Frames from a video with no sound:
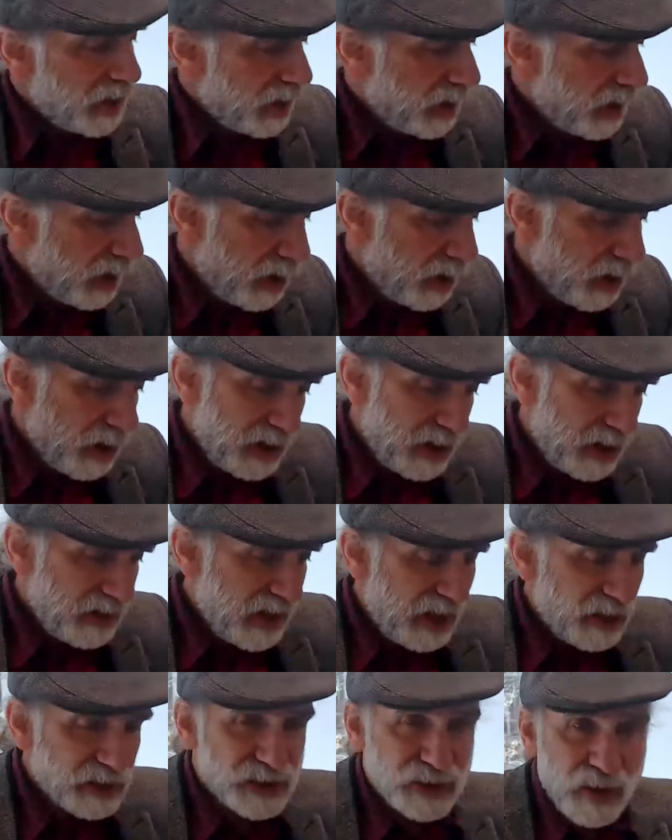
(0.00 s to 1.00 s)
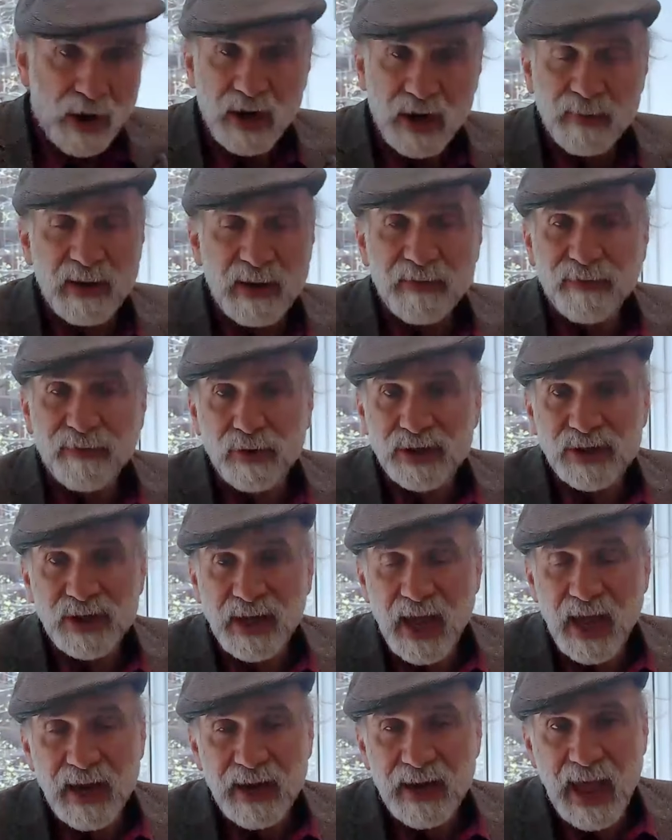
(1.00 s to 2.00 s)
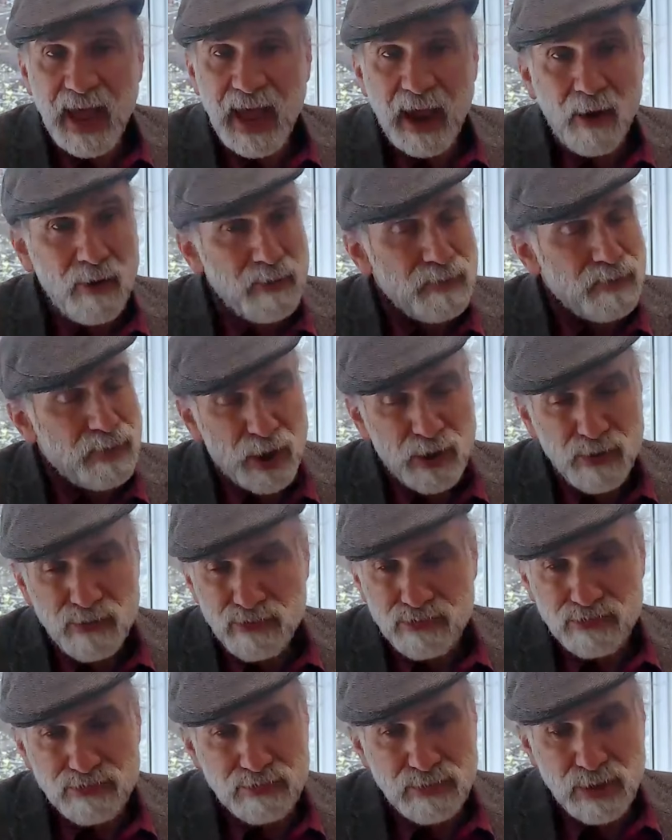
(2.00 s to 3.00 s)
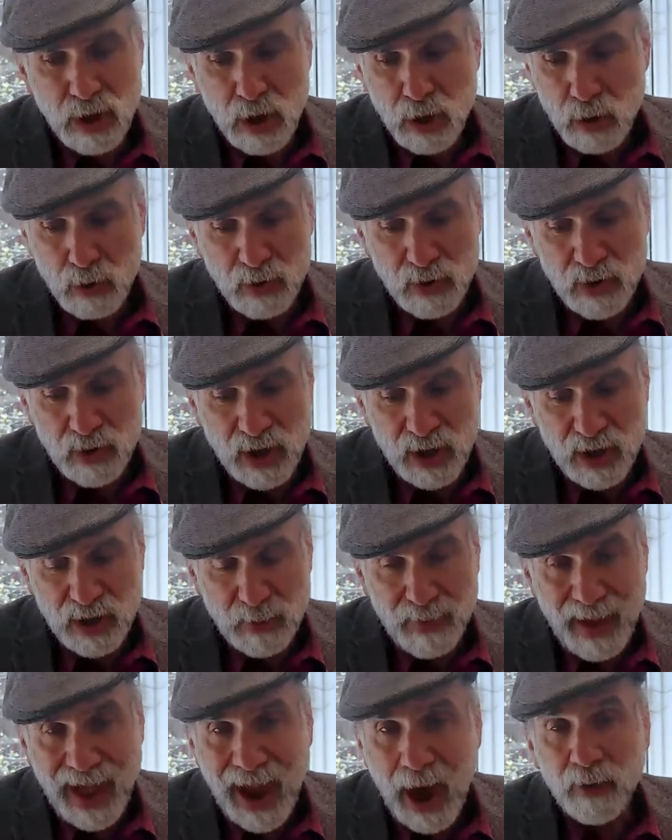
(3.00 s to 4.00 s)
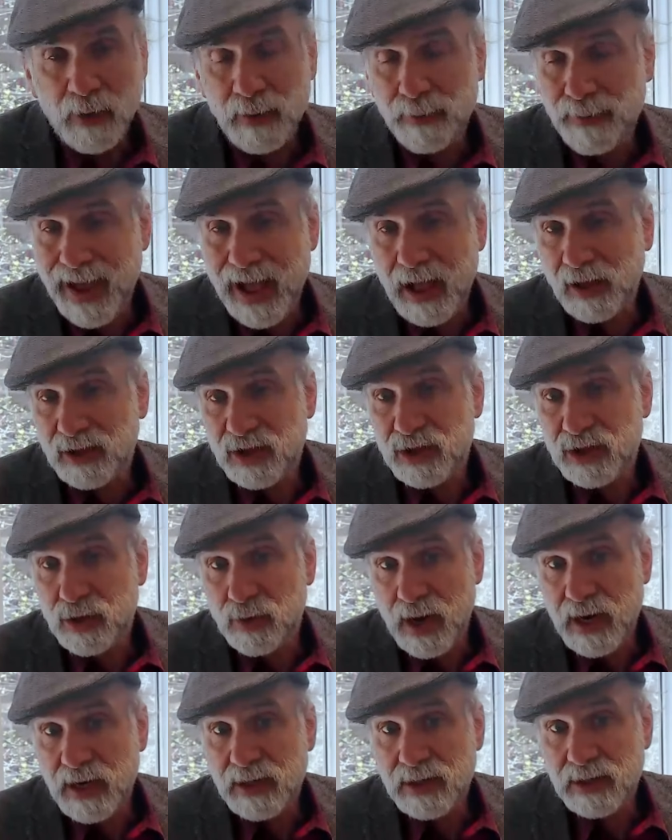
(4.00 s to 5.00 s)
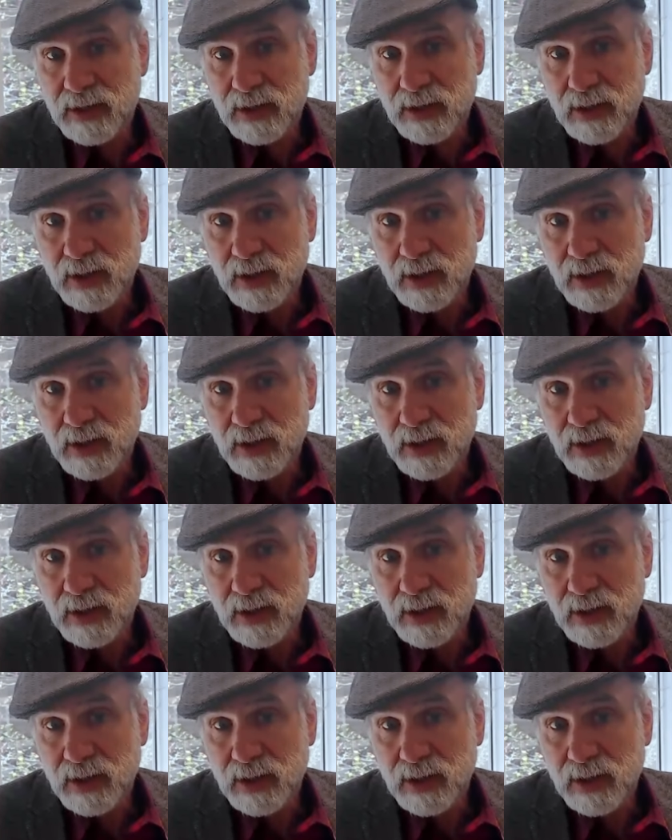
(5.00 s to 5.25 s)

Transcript: Uh, they are starting to be enforced again now, but you know the the power imbalance is great.